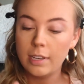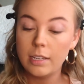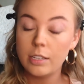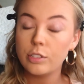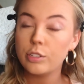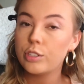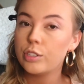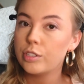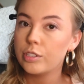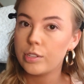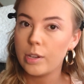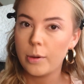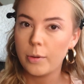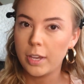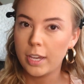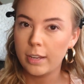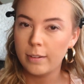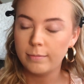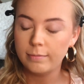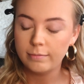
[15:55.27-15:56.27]
So
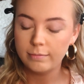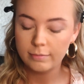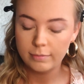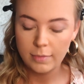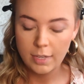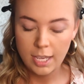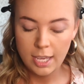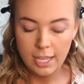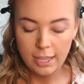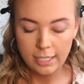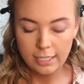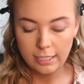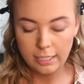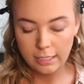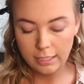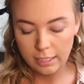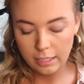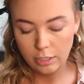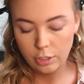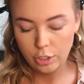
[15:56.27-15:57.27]
good. This
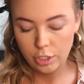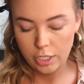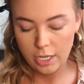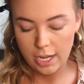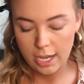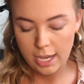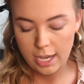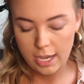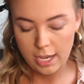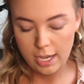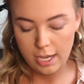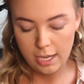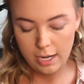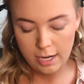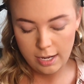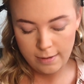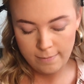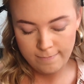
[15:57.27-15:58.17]
is in the shade